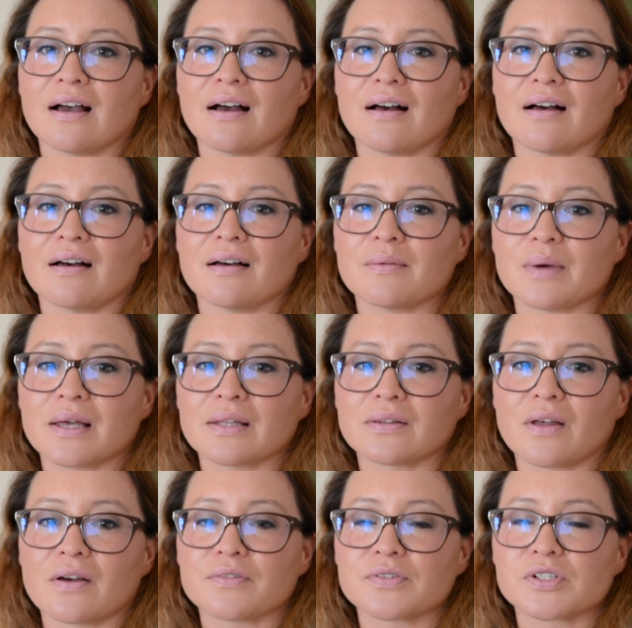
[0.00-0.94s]
Um, I
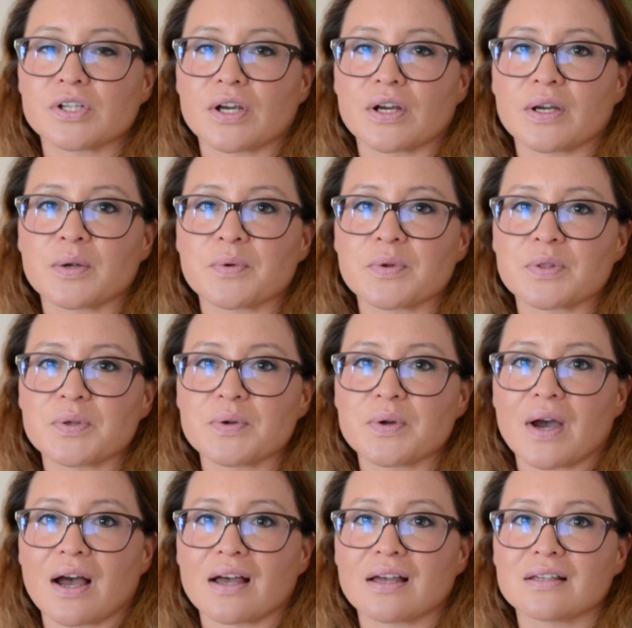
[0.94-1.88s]
love sharing with you
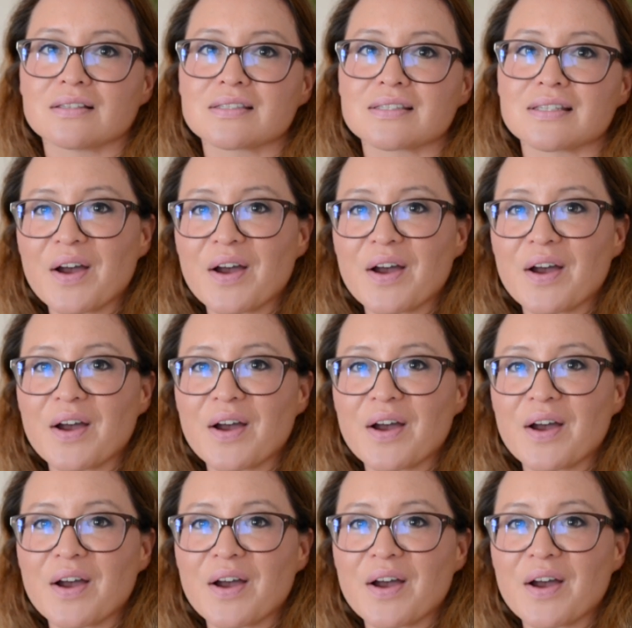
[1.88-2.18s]
guys.